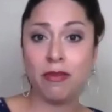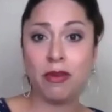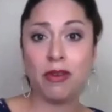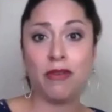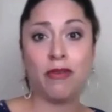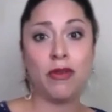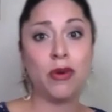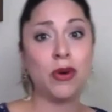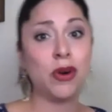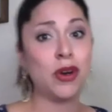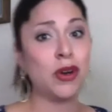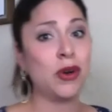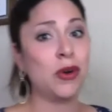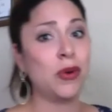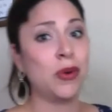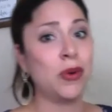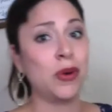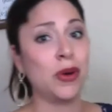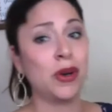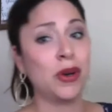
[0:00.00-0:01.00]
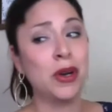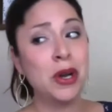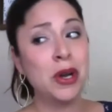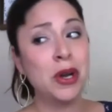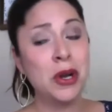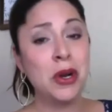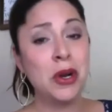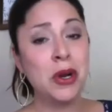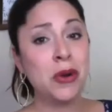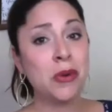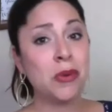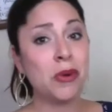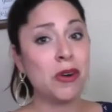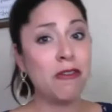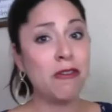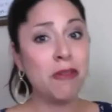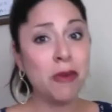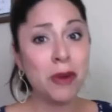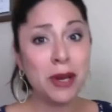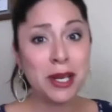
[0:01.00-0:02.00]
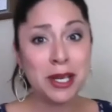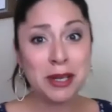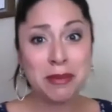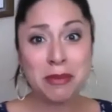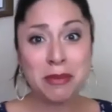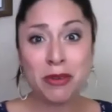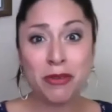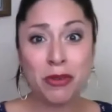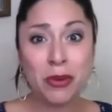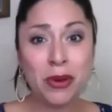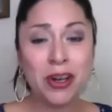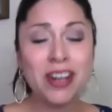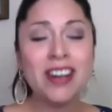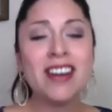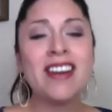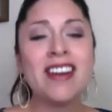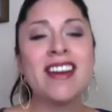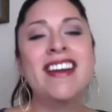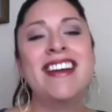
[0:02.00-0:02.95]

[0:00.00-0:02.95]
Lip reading: before or were avoiding before.